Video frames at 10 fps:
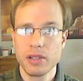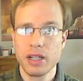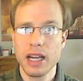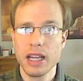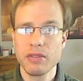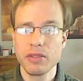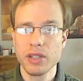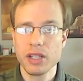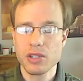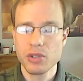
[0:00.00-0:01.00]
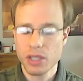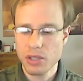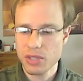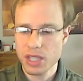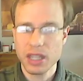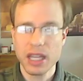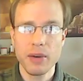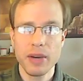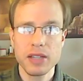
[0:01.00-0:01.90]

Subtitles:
I have really enjoyed using it that way.